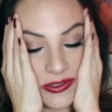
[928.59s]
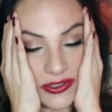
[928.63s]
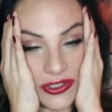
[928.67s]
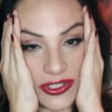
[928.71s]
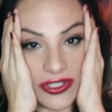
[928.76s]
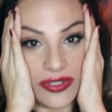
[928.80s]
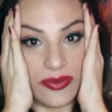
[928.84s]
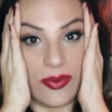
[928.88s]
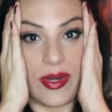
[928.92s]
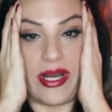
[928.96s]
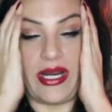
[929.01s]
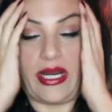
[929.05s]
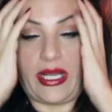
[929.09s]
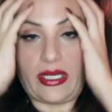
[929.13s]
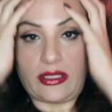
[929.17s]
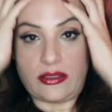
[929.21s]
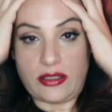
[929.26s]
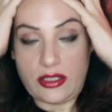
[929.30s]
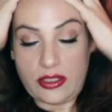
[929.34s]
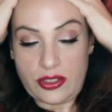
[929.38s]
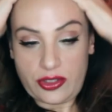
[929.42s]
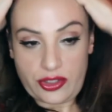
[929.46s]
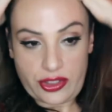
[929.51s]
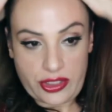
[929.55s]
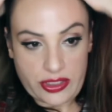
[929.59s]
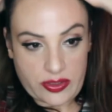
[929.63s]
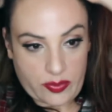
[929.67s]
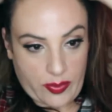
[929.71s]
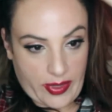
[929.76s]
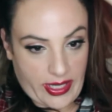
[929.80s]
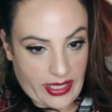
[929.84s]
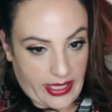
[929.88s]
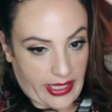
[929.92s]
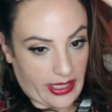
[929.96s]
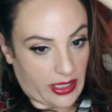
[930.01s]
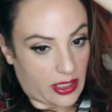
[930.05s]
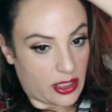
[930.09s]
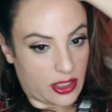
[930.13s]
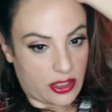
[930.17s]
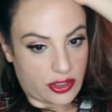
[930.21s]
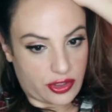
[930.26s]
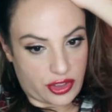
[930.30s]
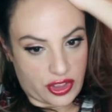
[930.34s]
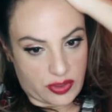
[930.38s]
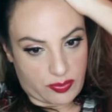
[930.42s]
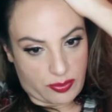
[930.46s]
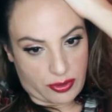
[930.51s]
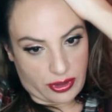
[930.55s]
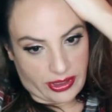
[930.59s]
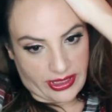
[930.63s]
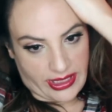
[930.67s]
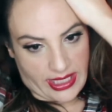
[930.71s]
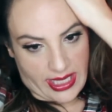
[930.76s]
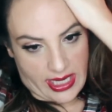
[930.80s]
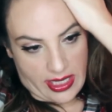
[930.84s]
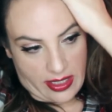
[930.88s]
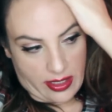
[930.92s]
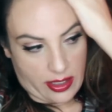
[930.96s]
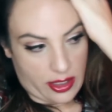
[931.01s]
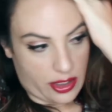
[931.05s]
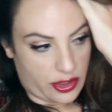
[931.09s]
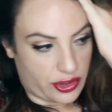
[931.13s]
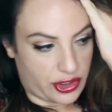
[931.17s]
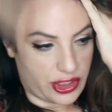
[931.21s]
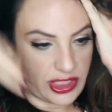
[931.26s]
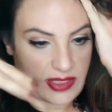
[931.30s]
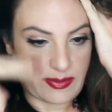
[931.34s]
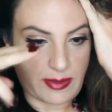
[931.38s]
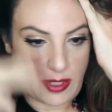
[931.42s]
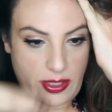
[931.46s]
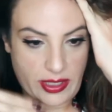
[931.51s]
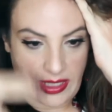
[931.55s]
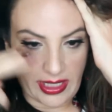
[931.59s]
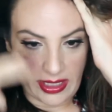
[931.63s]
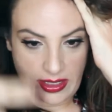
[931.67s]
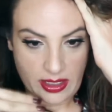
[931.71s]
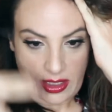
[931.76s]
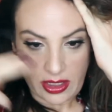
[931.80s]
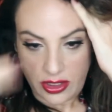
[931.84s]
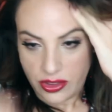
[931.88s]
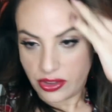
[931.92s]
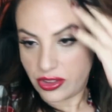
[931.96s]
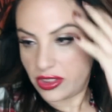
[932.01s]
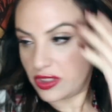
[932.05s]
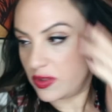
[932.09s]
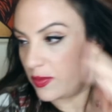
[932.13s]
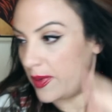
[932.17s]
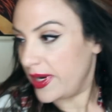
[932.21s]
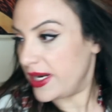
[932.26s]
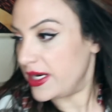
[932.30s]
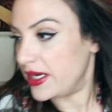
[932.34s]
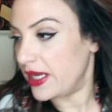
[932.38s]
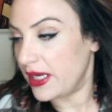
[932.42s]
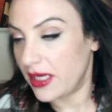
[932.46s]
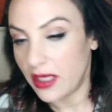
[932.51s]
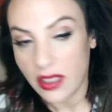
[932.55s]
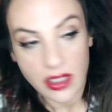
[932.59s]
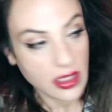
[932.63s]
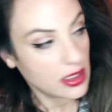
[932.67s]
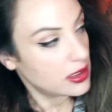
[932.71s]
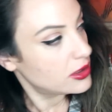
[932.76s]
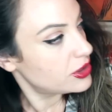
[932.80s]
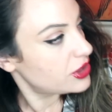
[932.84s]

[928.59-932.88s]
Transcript: She's waiting. She's pulling hair. She's smoking. She's waiting.